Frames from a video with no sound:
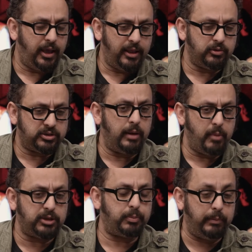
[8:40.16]
yeah, there's so
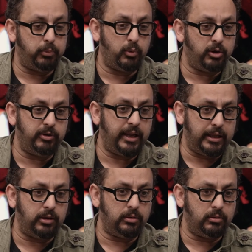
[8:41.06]
much people were
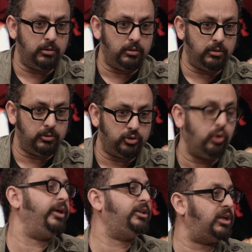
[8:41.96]
really
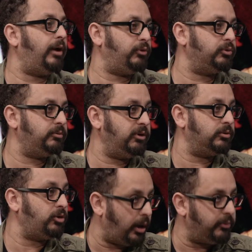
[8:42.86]
doing stuff. It was a
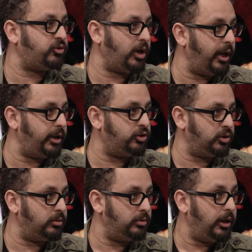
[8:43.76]
real time of
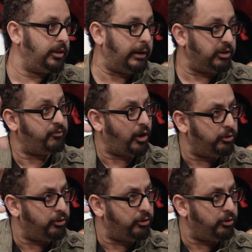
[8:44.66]
change, and, and also, they were the